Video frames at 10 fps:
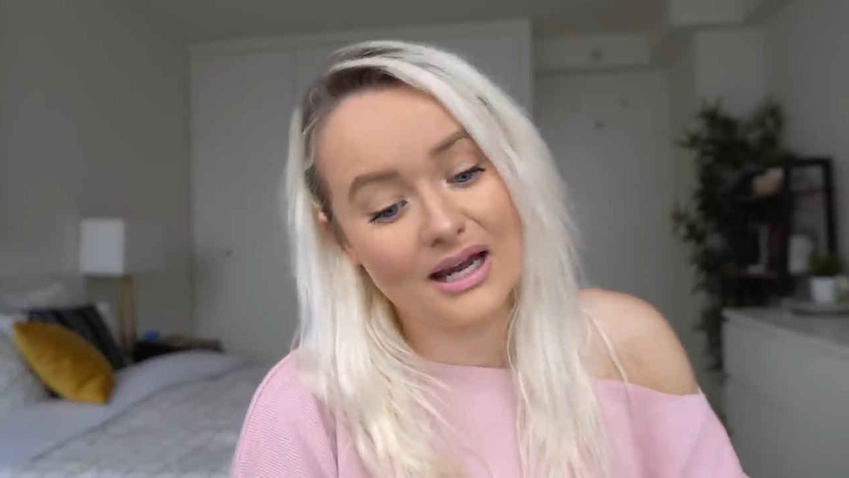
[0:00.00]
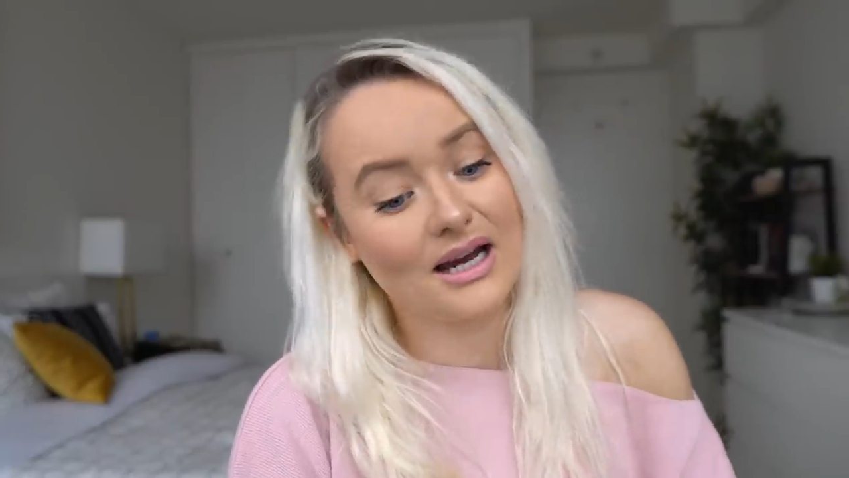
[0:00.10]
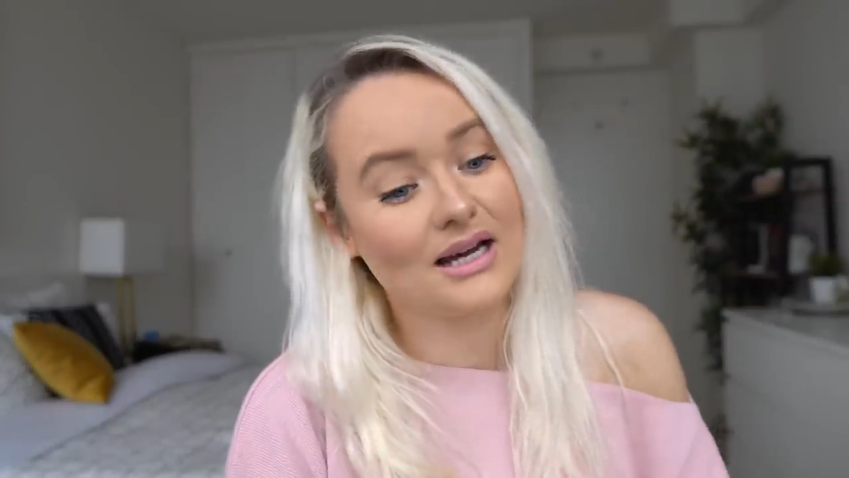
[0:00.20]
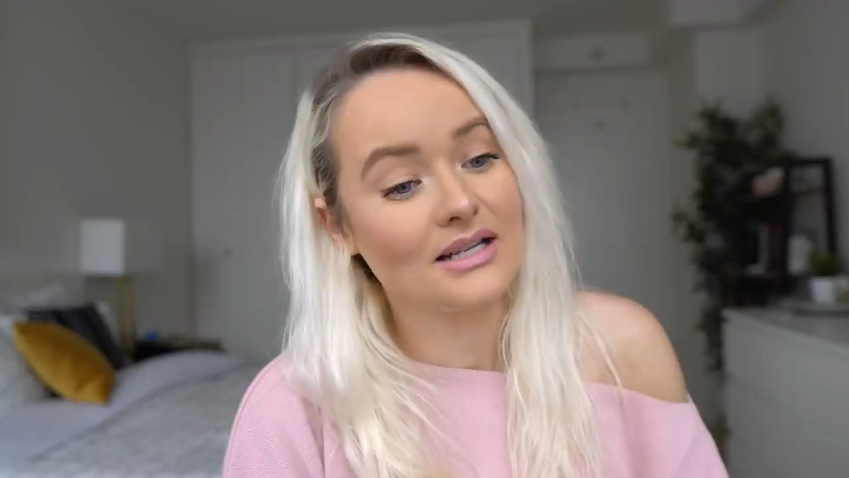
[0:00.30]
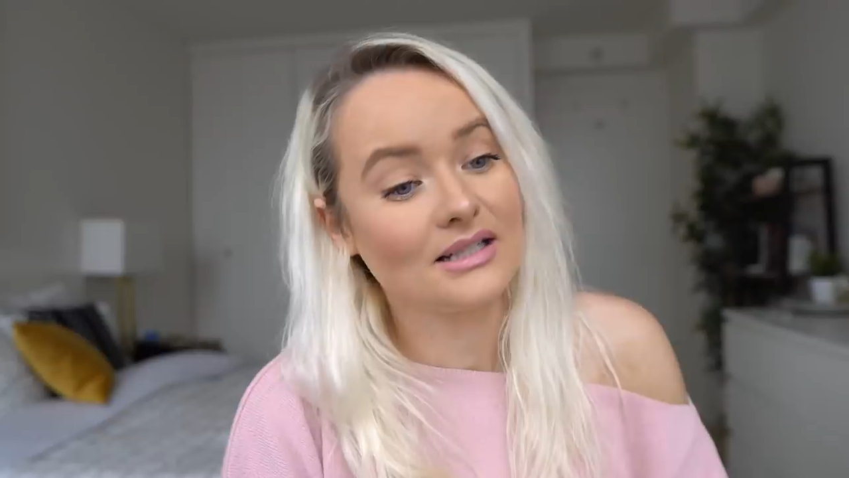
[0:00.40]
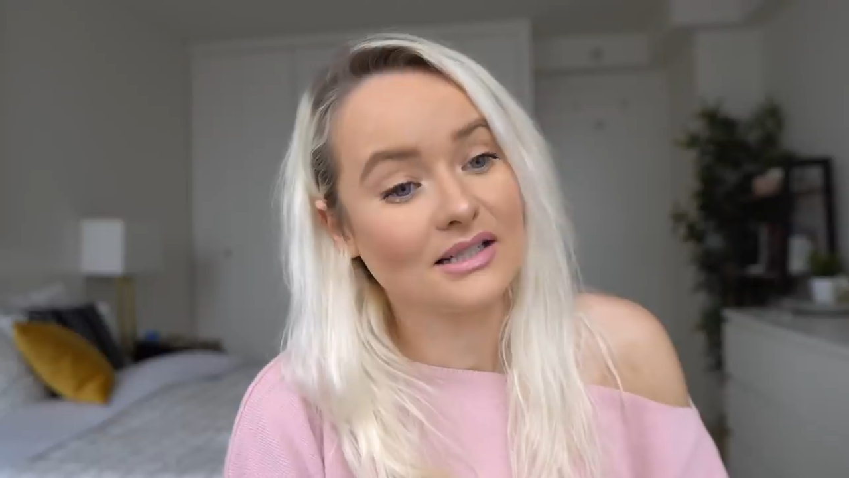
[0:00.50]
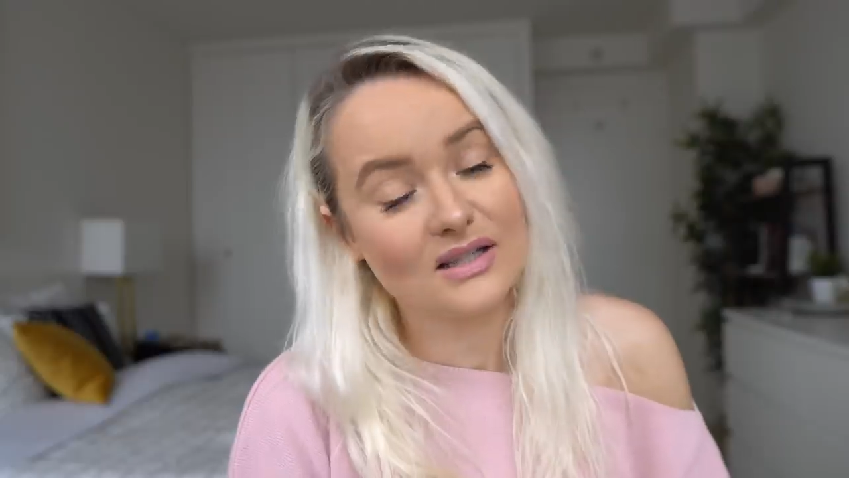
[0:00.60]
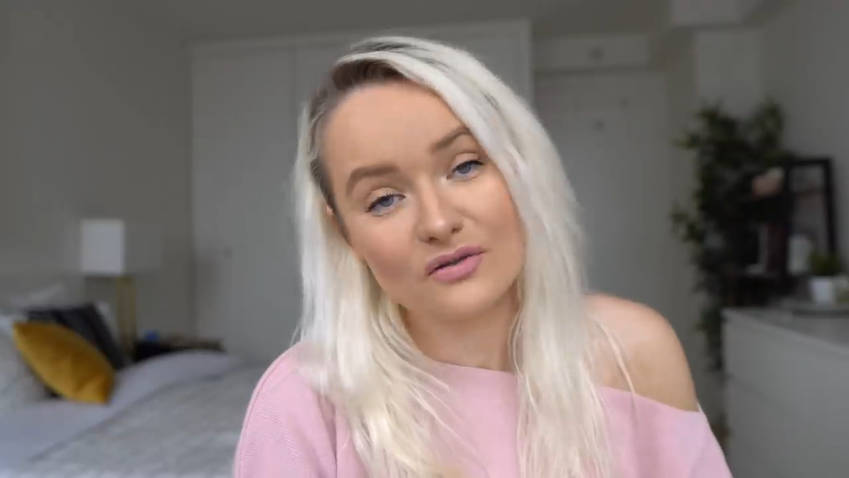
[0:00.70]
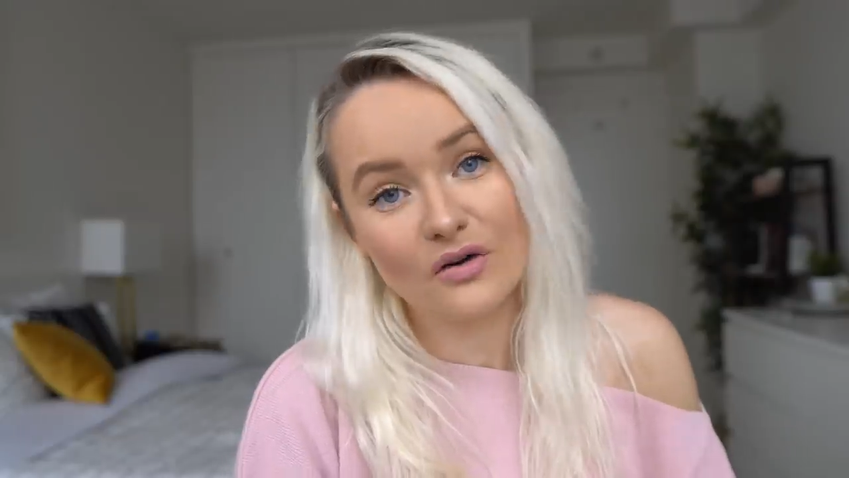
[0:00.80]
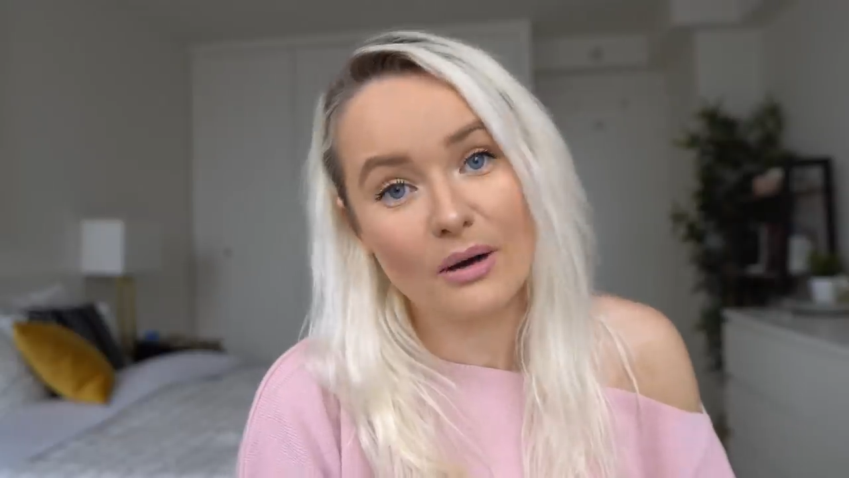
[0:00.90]
And this
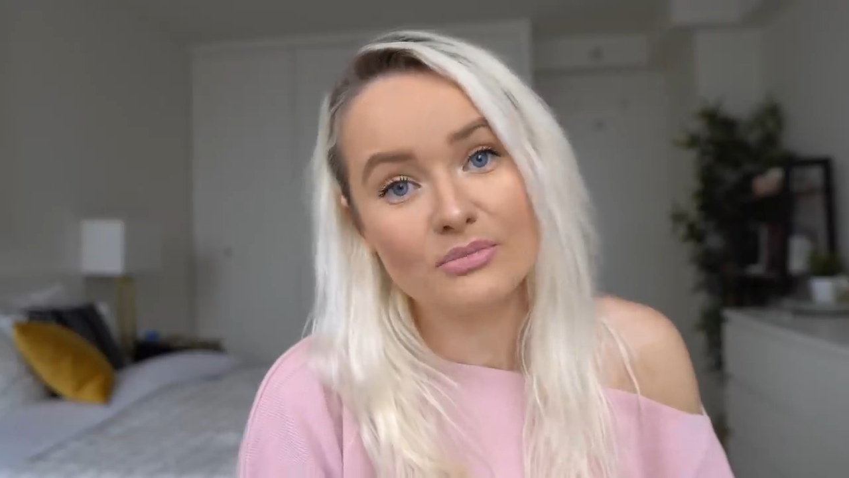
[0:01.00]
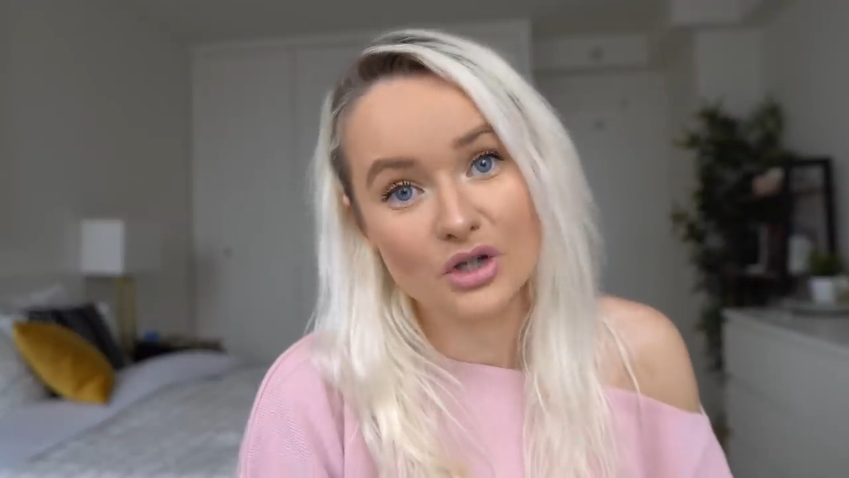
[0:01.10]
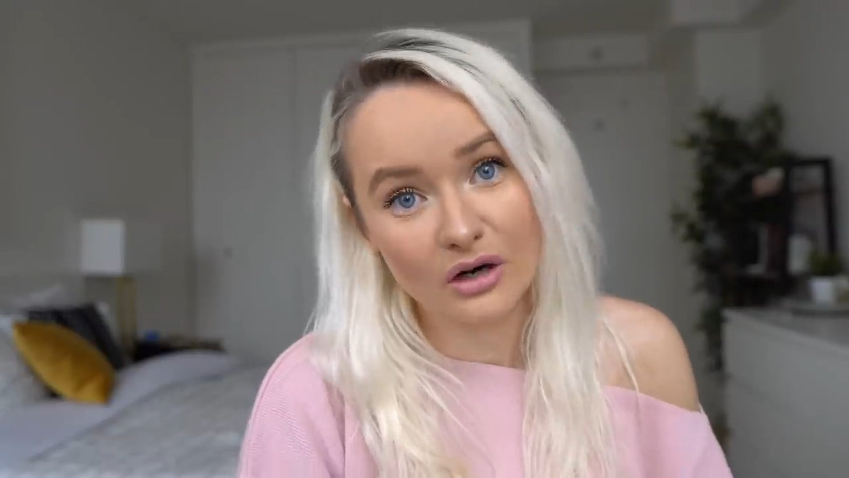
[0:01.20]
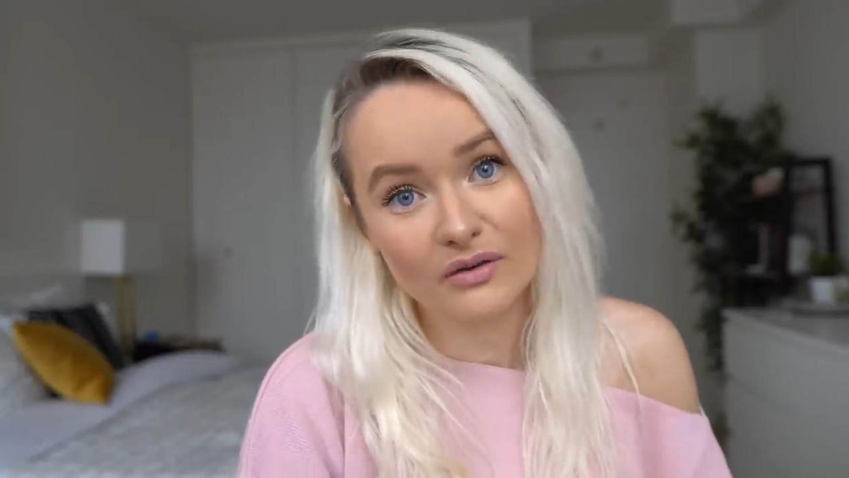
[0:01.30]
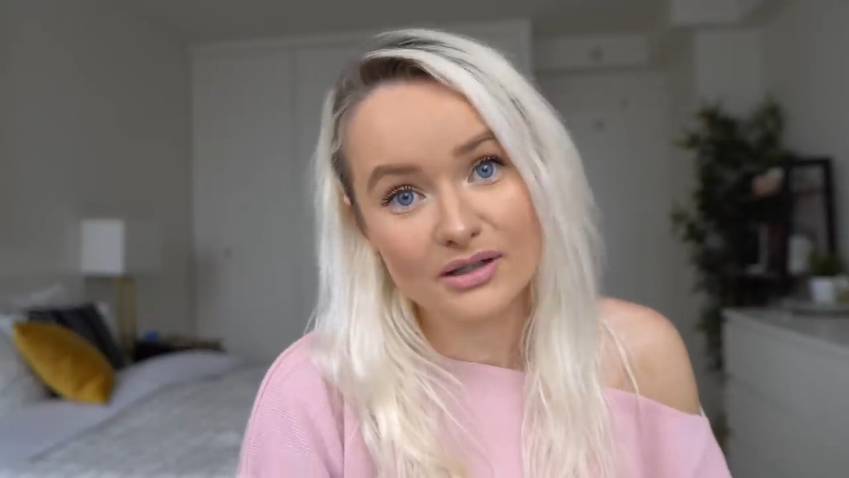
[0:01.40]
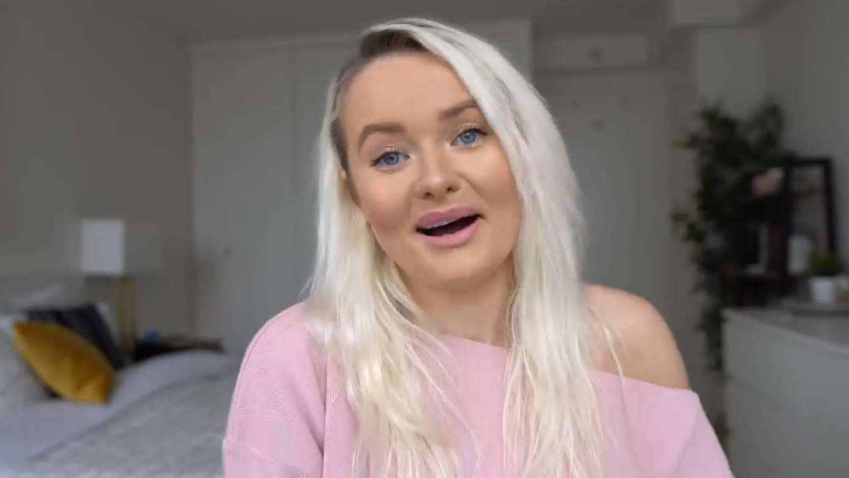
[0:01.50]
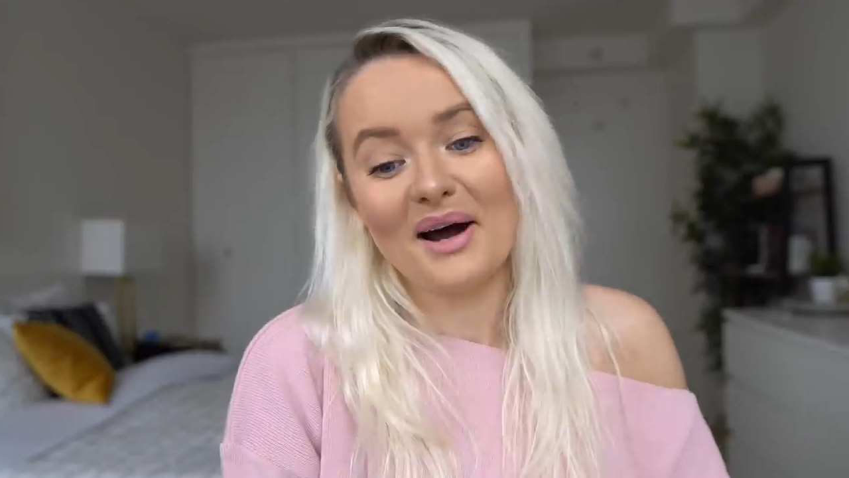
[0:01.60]
is from Jarvis.